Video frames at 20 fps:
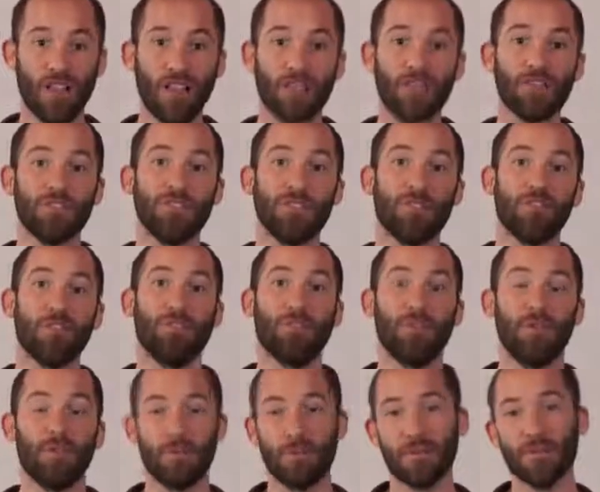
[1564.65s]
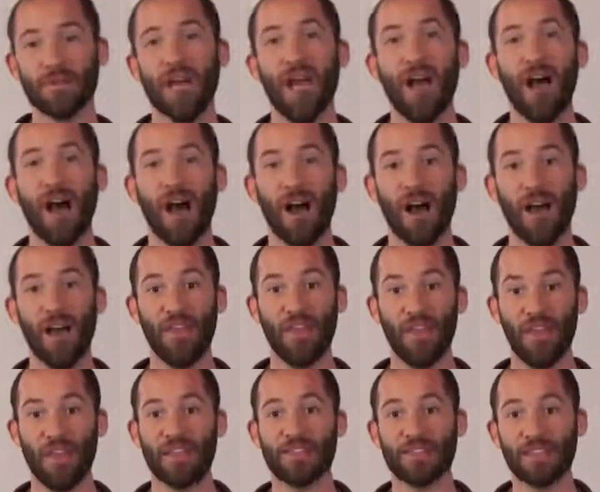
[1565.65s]
cluster computers,
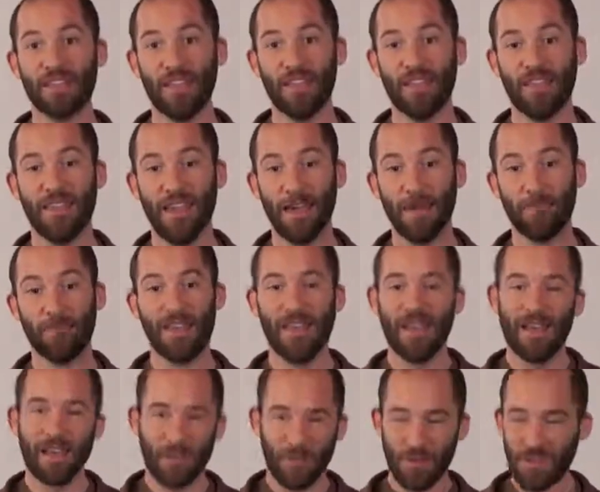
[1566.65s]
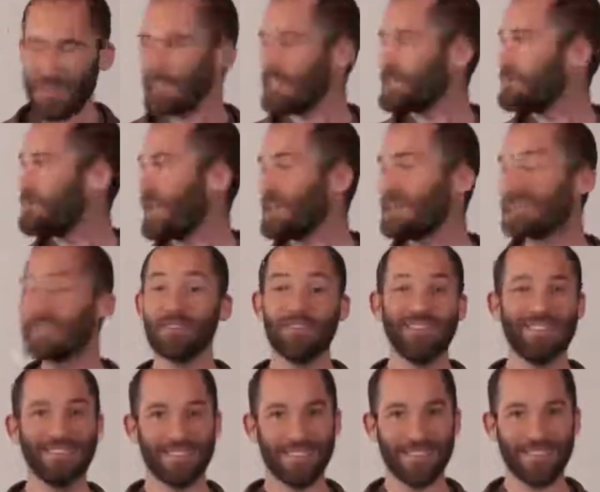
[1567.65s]
things like that. So this is
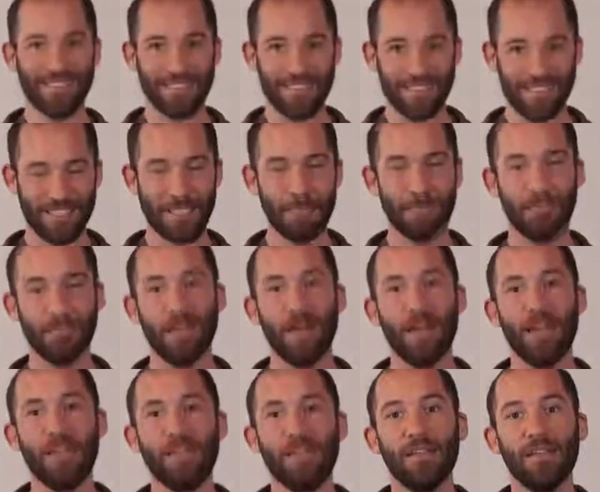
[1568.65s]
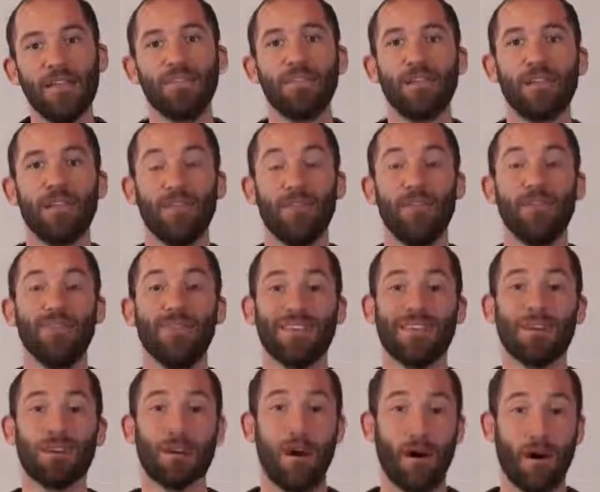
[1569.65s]
basically just a simple idea to give you that
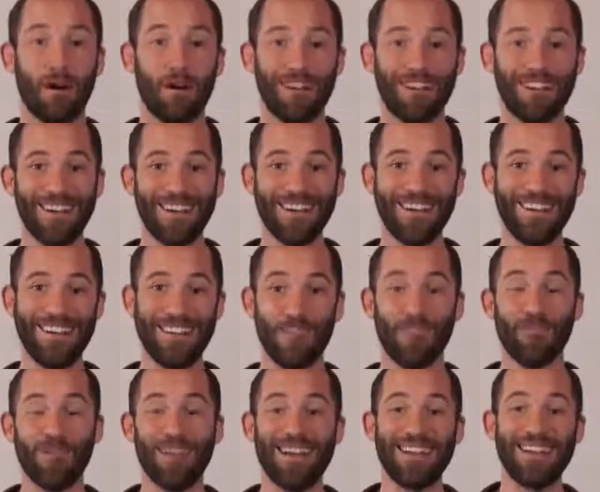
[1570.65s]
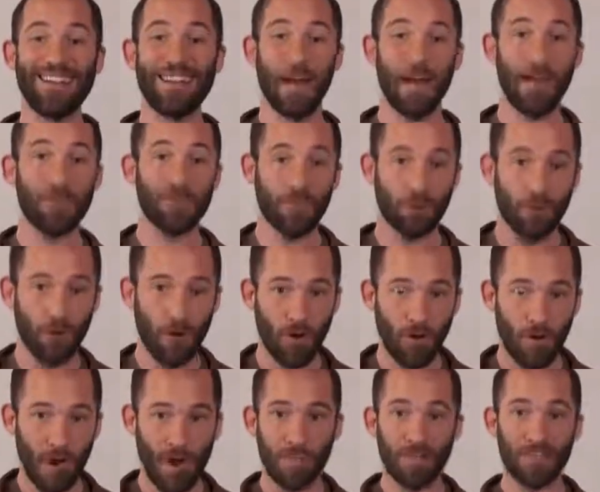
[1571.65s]
there are different types of
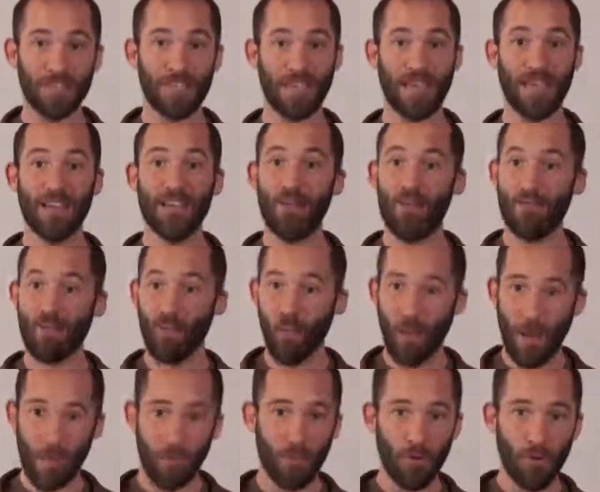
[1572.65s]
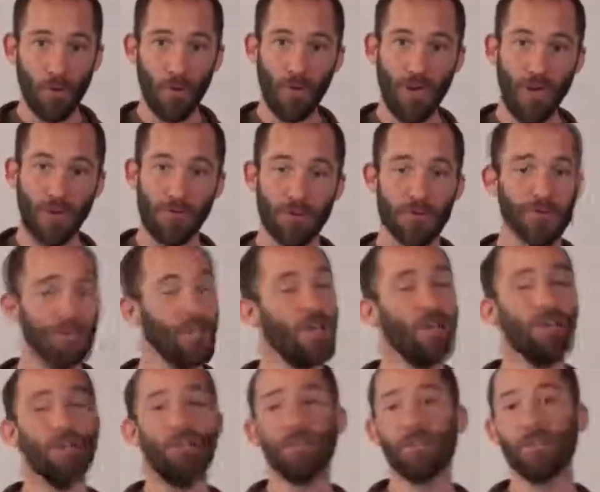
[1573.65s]
programmers. Again, you have the web programmers.
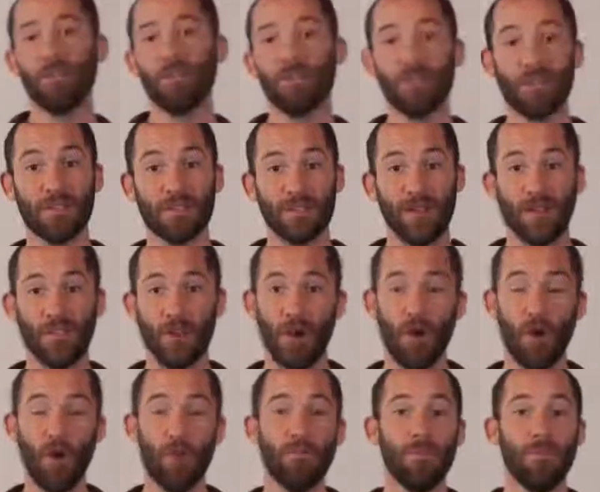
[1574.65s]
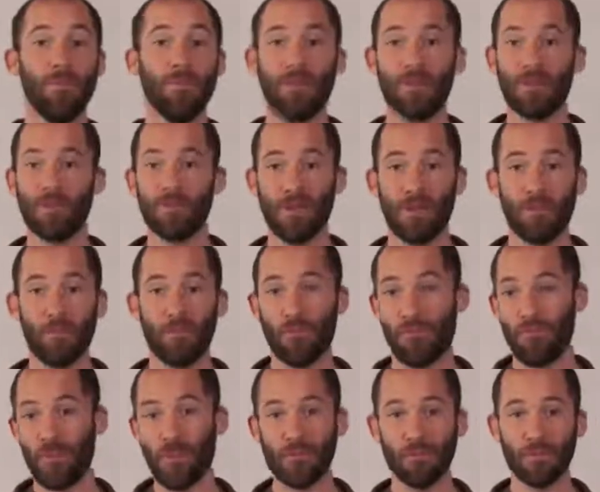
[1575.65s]
You can learn this stuff at home. You can create
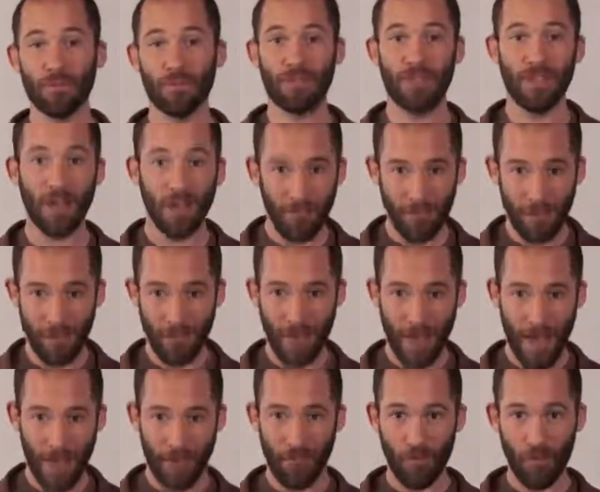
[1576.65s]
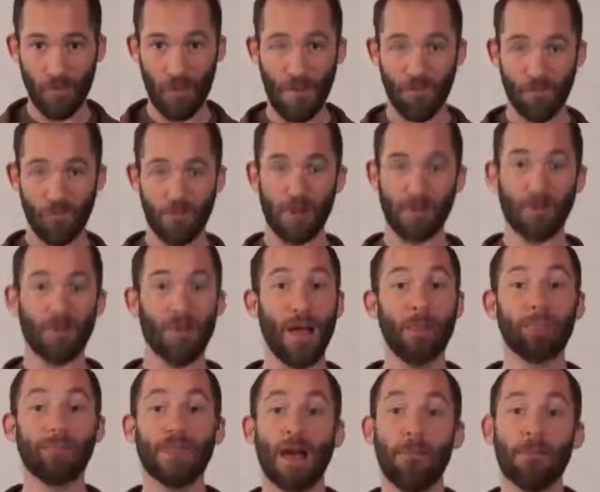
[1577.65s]
professional stuff, out of your bedroom on your
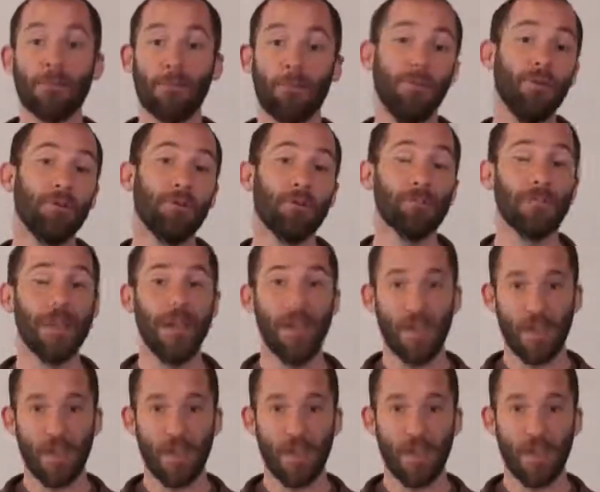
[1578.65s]
laptop computer.